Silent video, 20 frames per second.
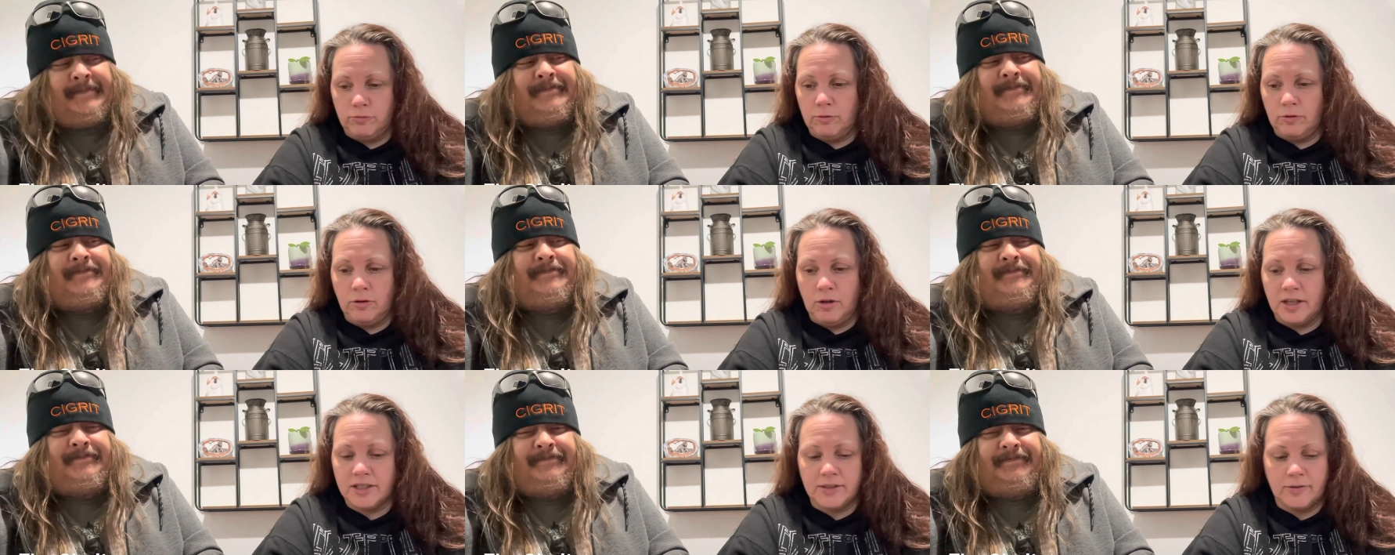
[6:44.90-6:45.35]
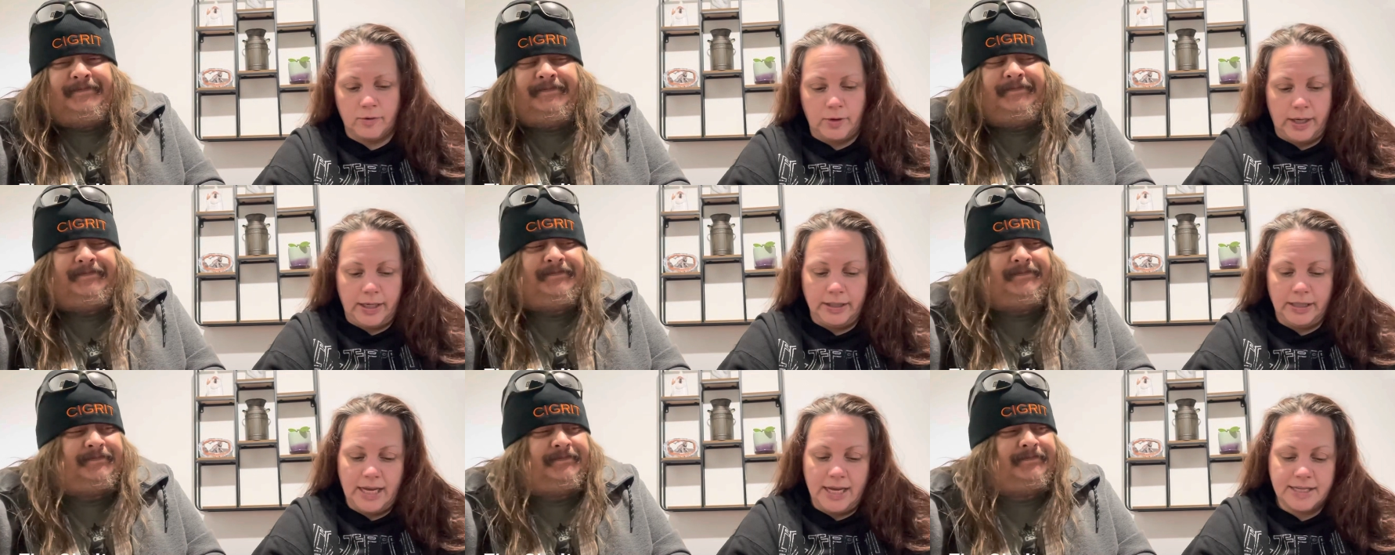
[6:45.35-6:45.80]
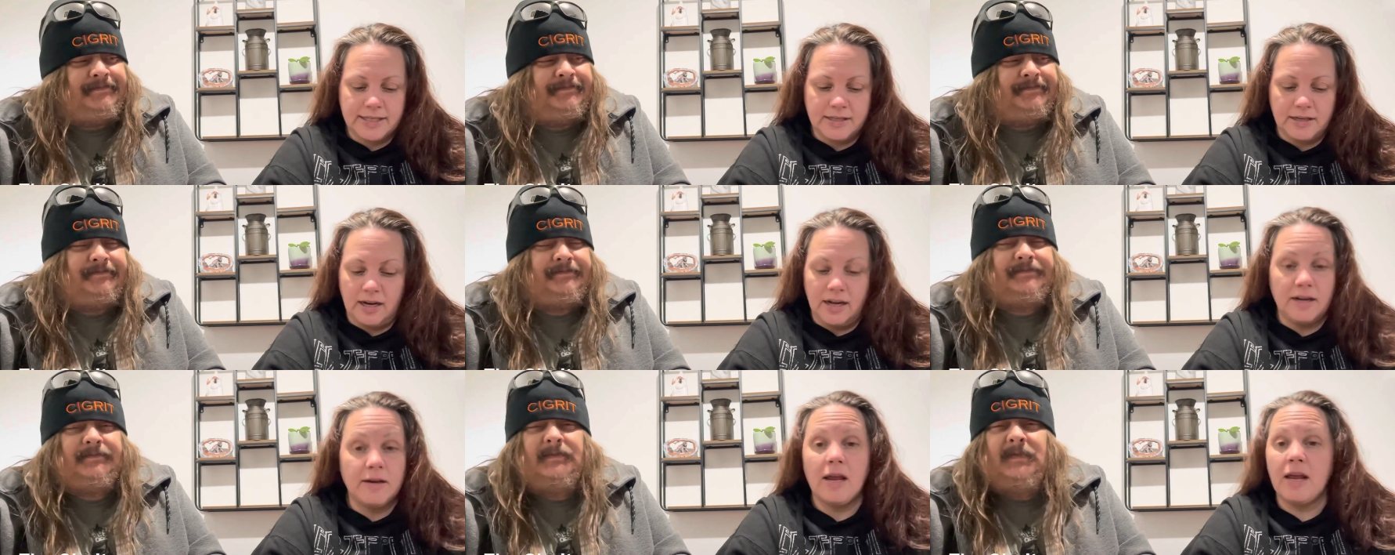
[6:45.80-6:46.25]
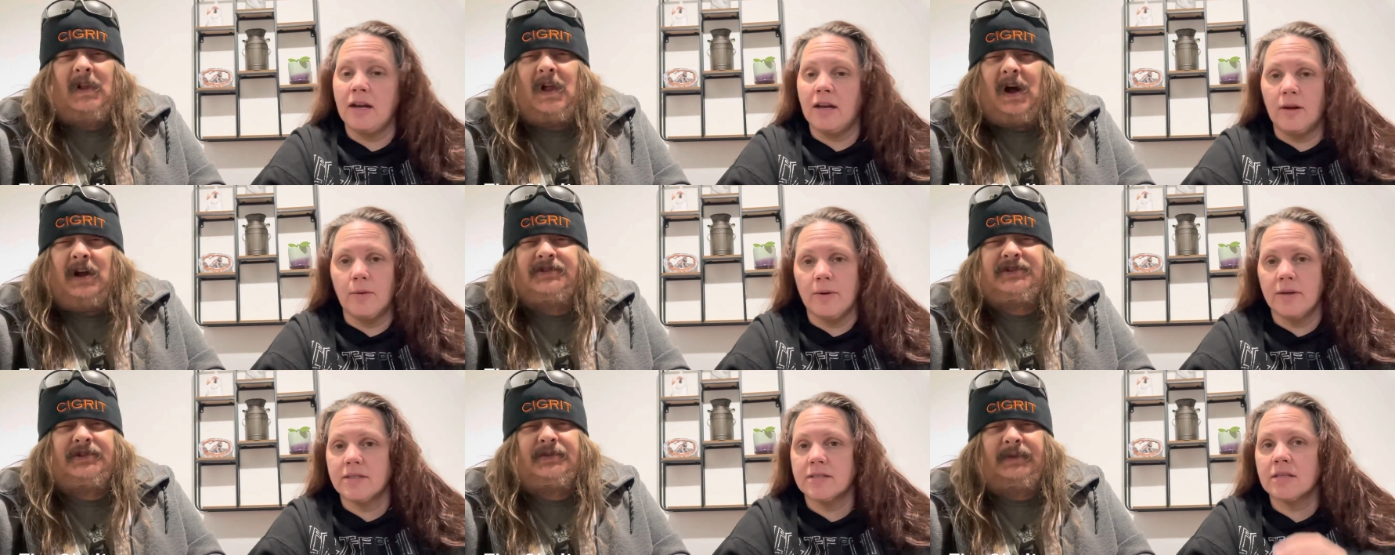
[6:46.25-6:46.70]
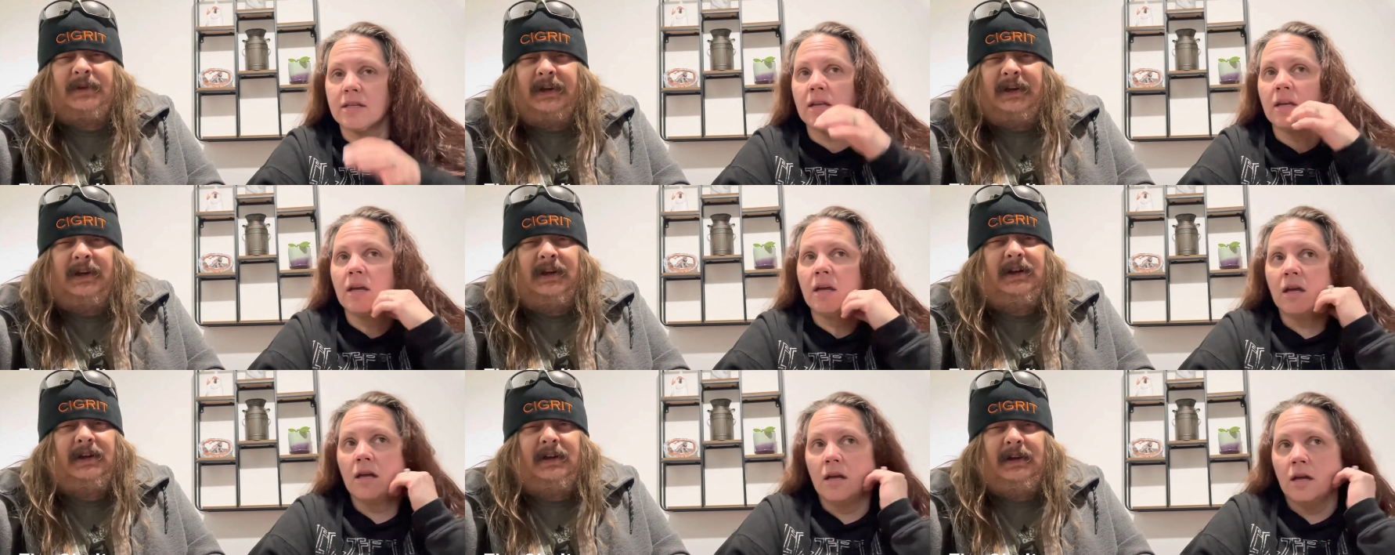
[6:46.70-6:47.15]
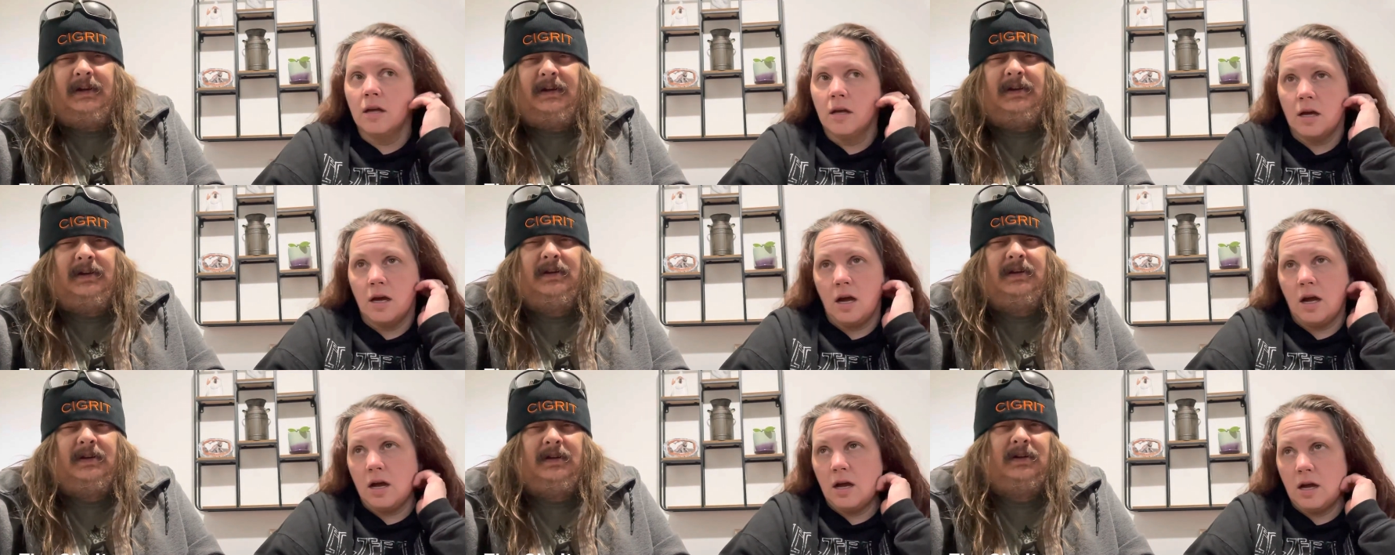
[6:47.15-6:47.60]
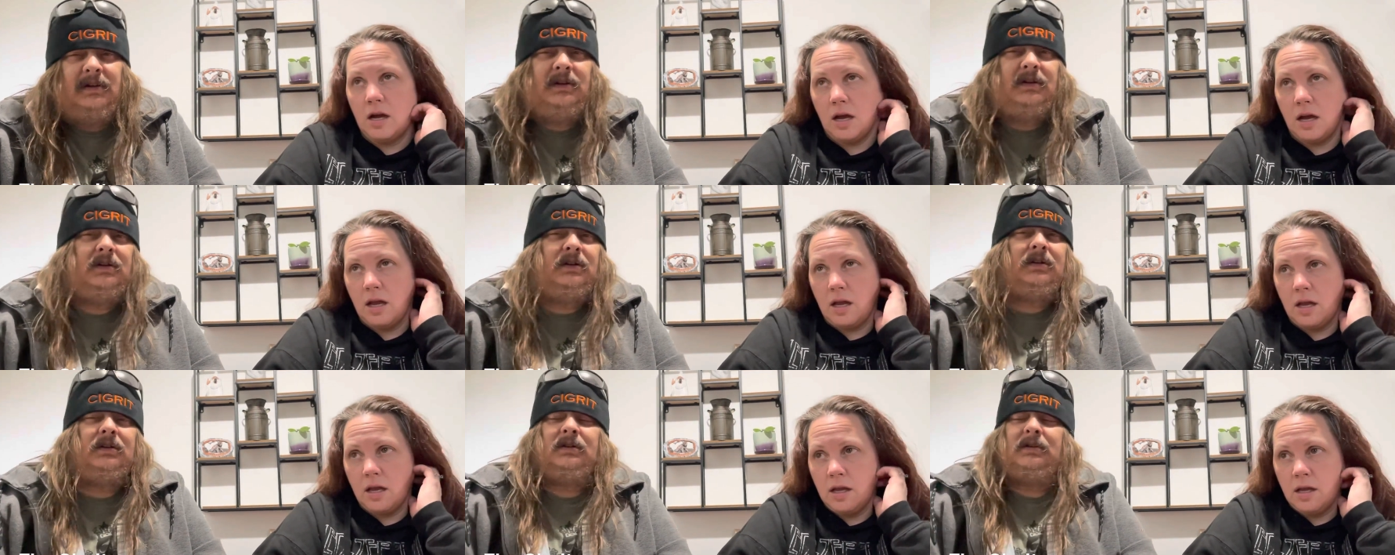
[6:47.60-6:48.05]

Speaker 1: lots of rain last night. And lots was, of rain. Uh,